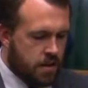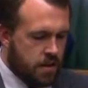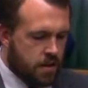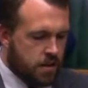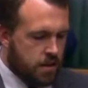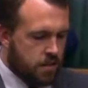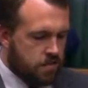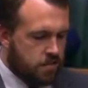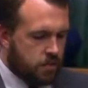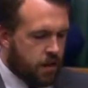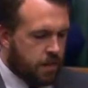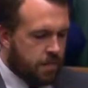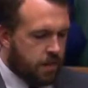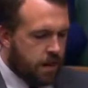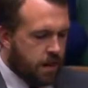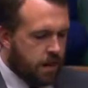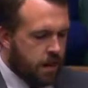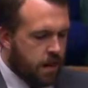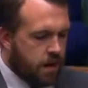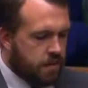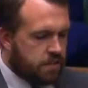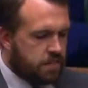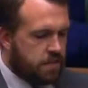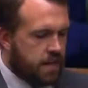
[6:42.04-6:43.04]
So I am
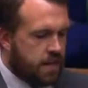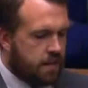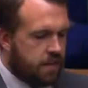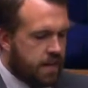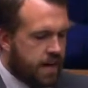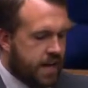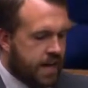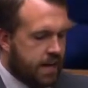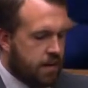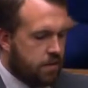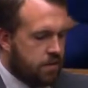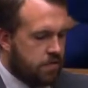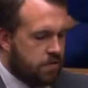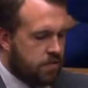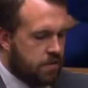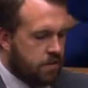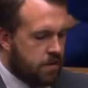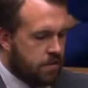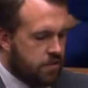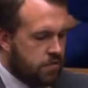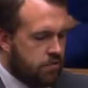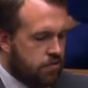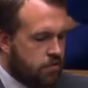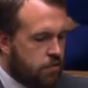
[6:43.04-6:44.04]
asking the House
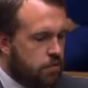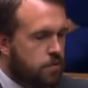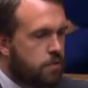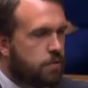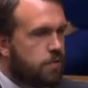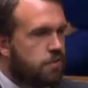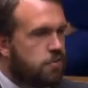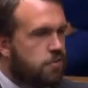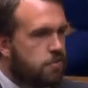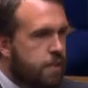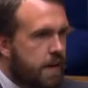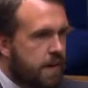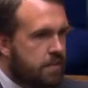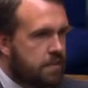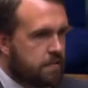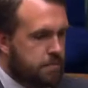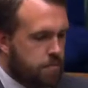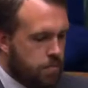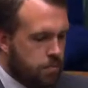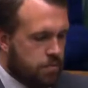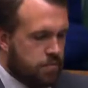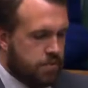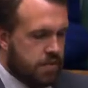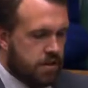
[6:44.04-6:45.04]
to do the
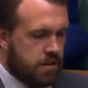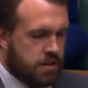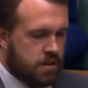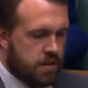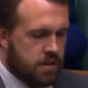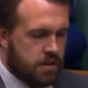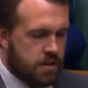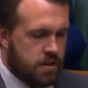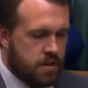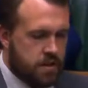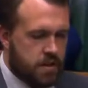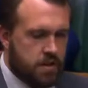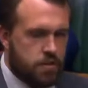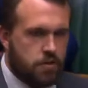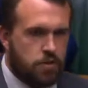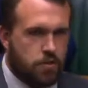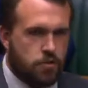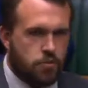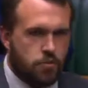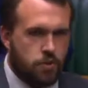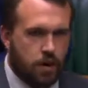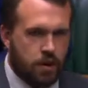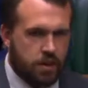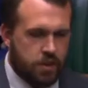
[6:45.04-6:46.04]
respectable thing, the
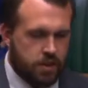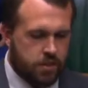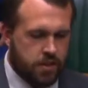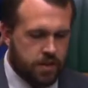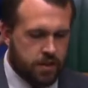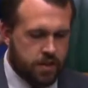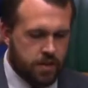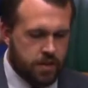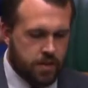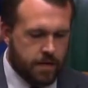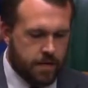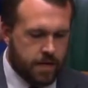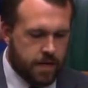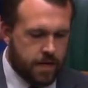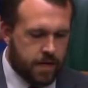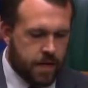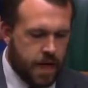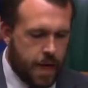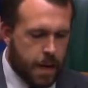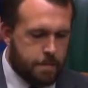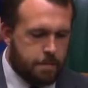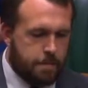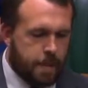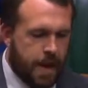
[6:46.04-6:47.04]
right thing,
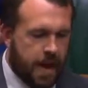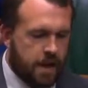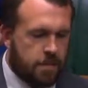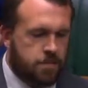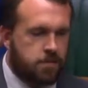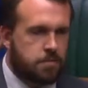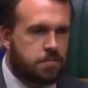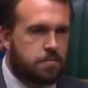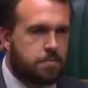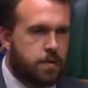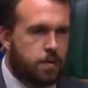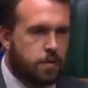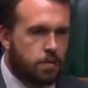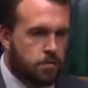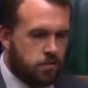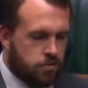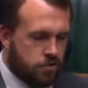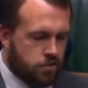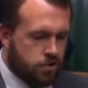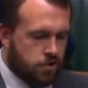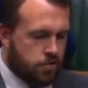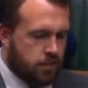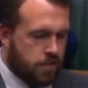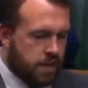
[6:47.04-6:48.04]
and back this bill
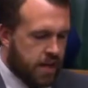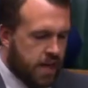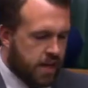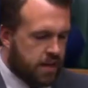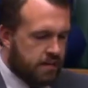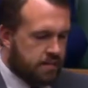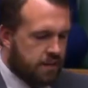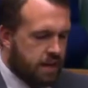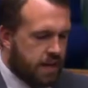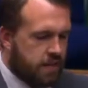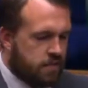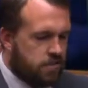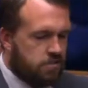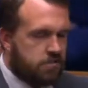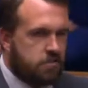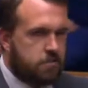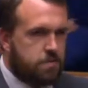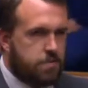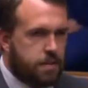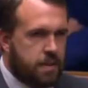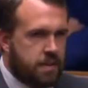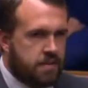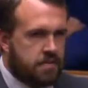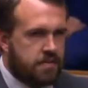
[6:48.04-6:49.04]
to create an
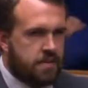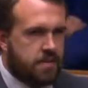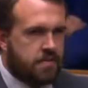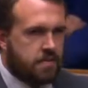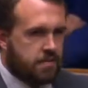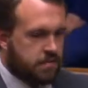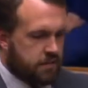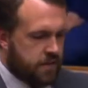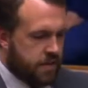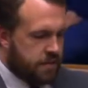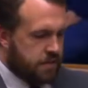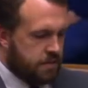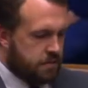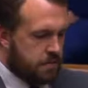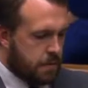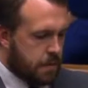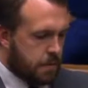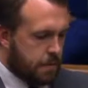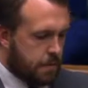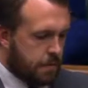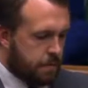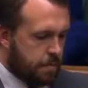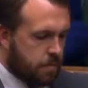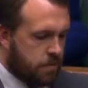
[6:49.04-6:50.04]
explicit offence,
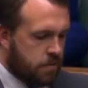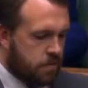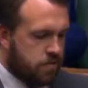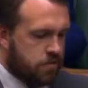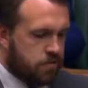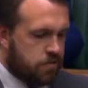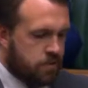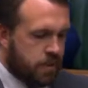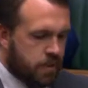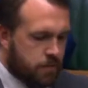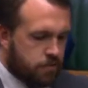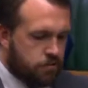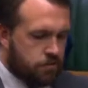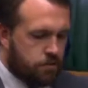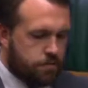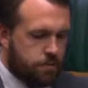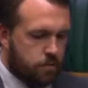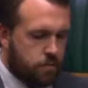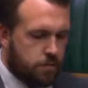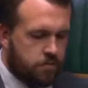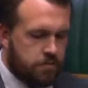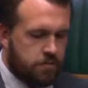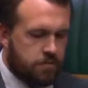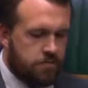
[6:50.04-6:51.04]

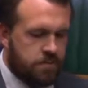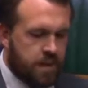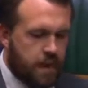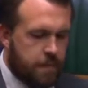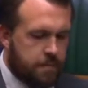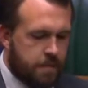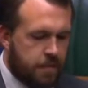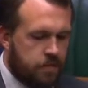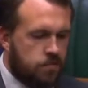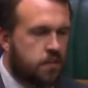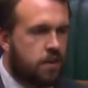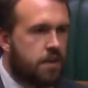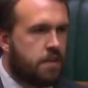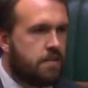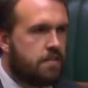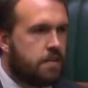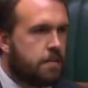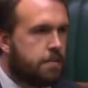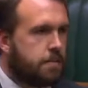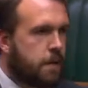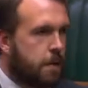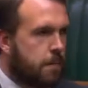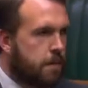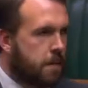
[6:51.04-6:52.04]
distinguishable from damage to
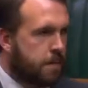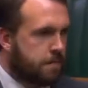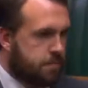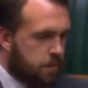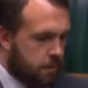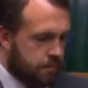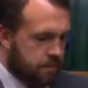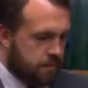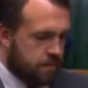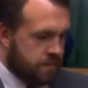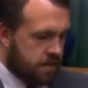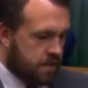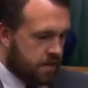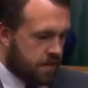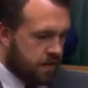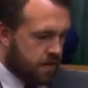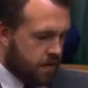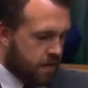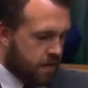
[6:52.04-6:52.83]
public property.